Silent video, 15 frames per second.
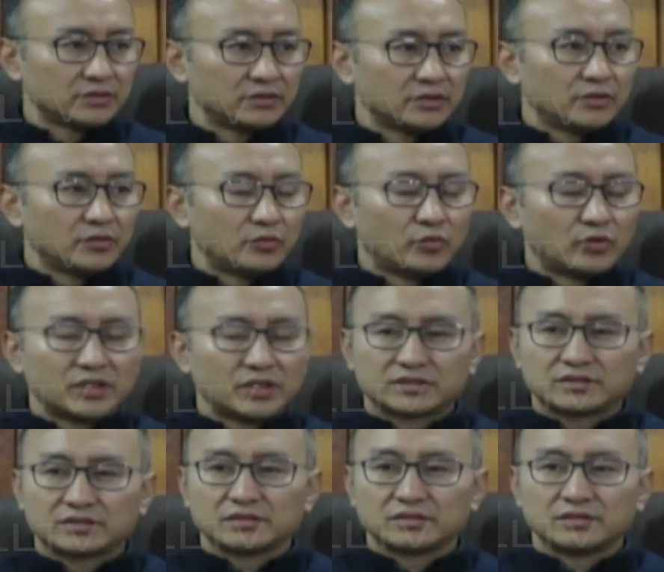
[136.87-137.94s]
Further,
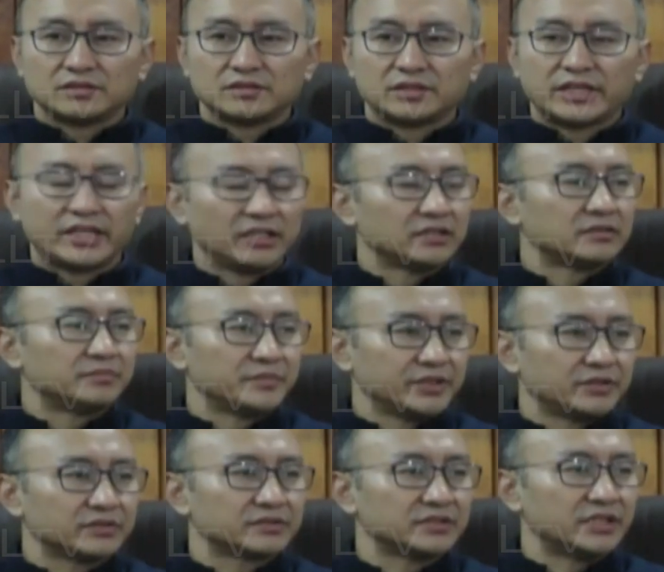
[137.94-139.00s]
the establishments
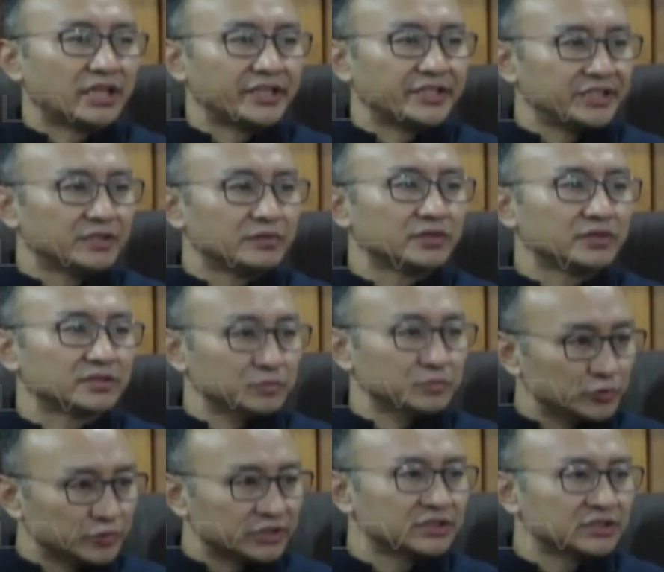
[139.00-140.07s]
are also
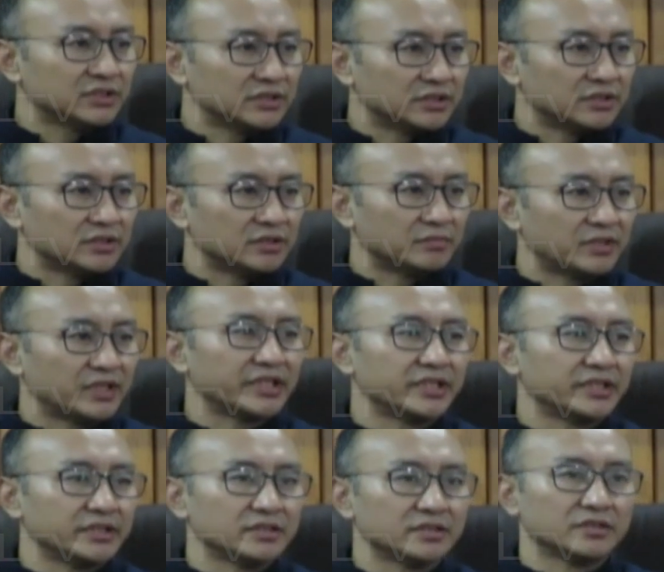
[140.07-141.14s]
deprived of
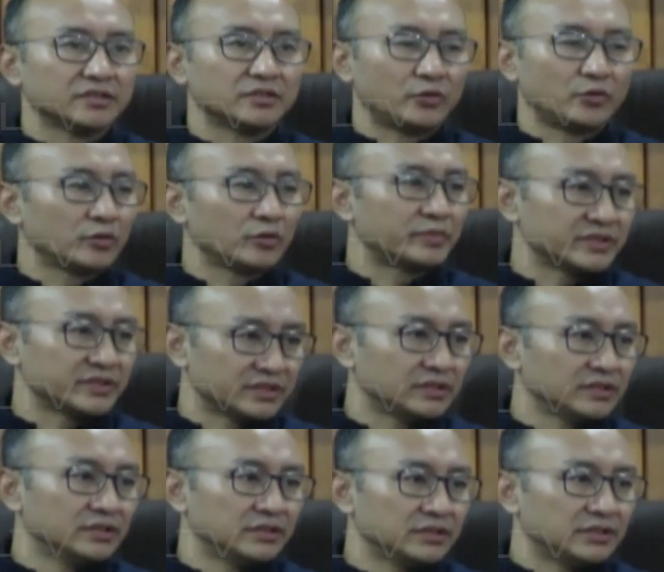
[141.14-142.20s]
substantial grants under the
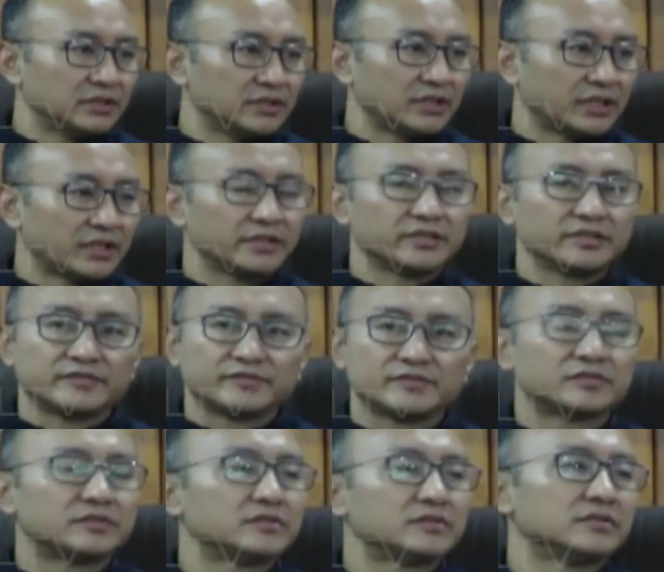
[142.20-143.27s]
Finance Commission
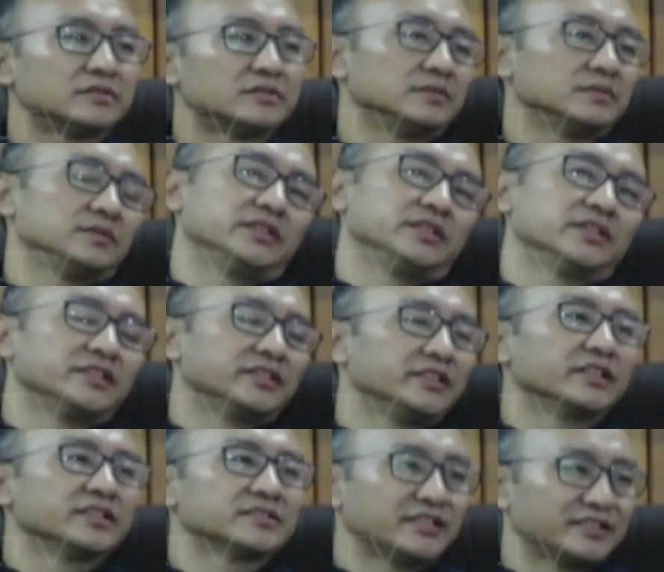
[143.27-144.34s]
for undertaking
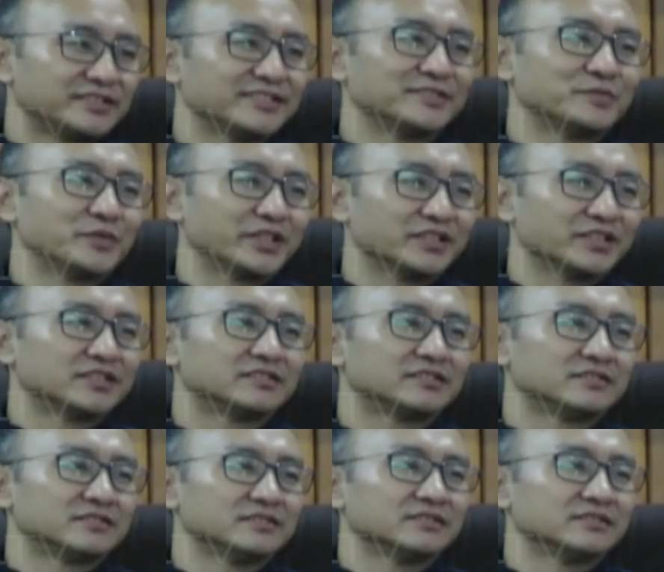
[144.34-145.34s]
various developmental